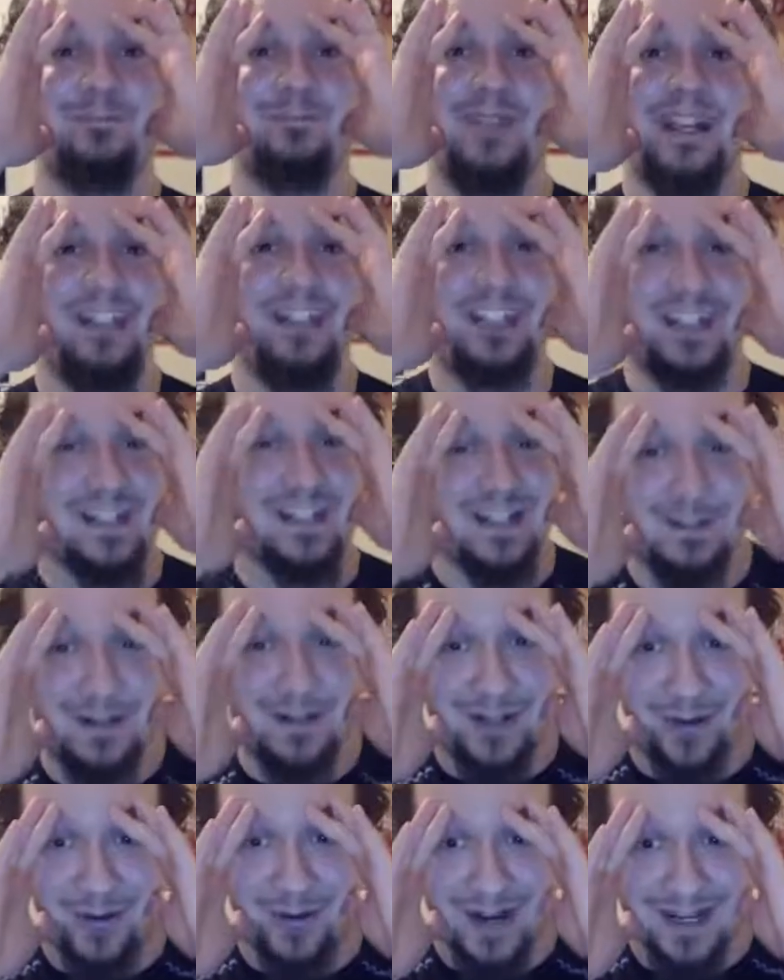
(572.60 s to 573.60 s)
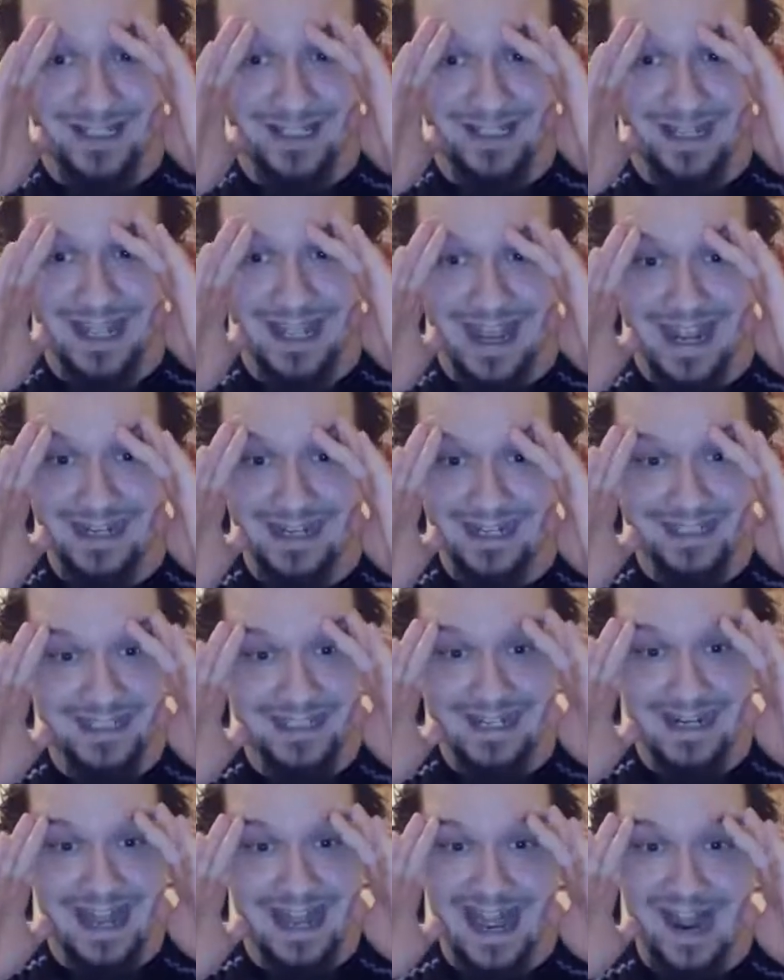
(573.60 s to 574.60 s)
it's just gonna be crazy. And it's
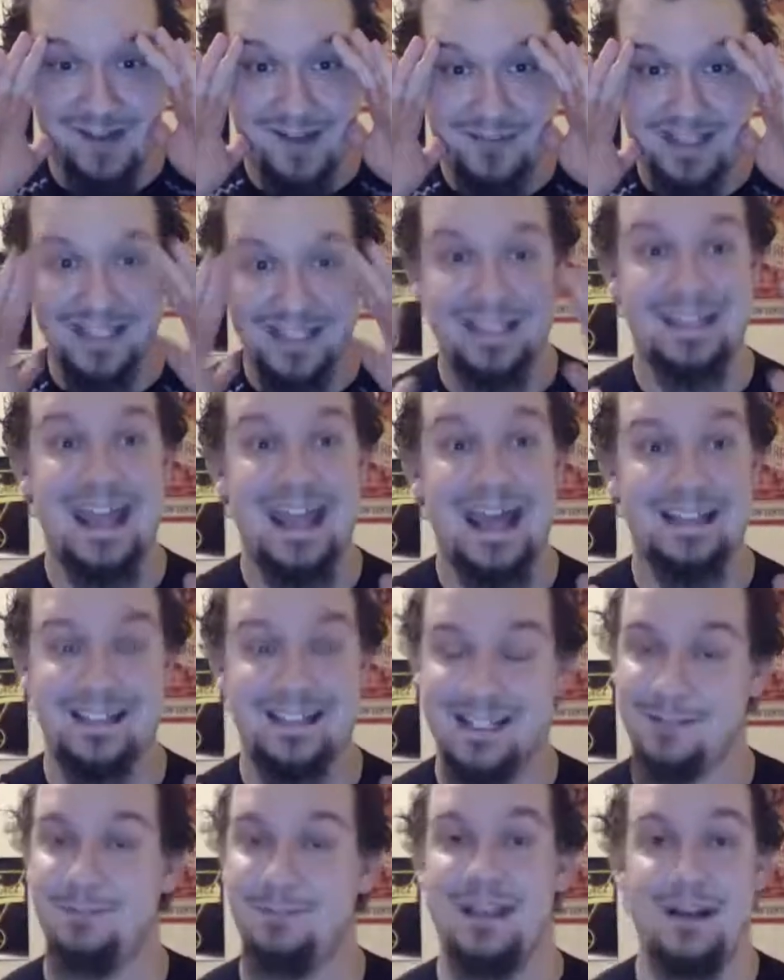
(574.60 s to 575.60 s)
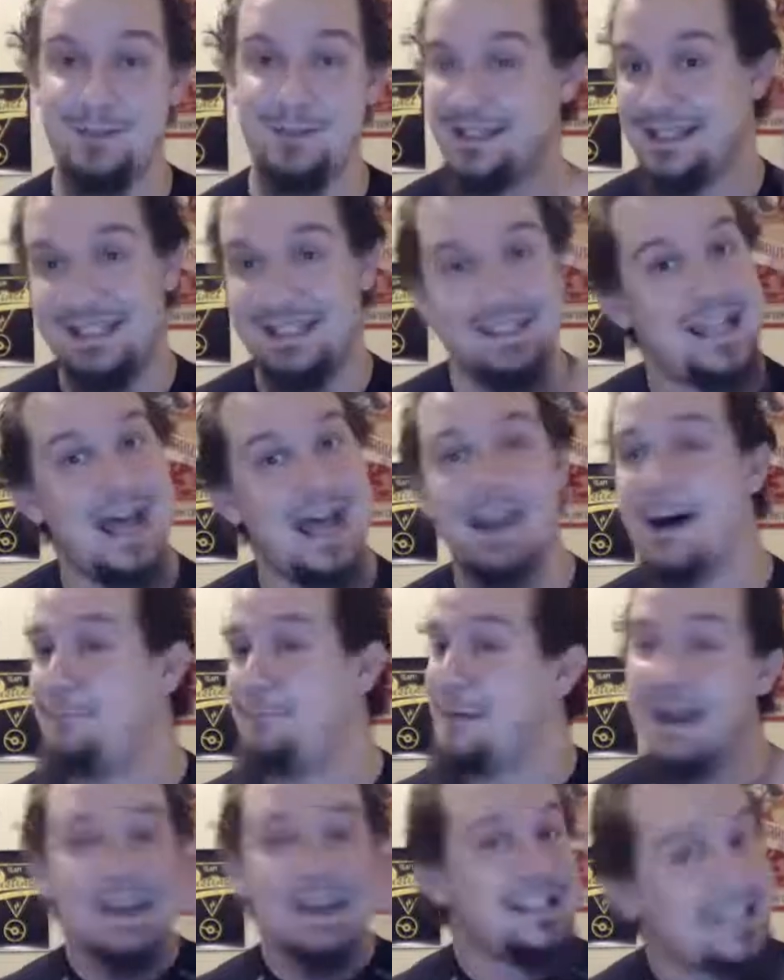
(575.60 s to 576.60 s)
gonna have the stats to be able to set up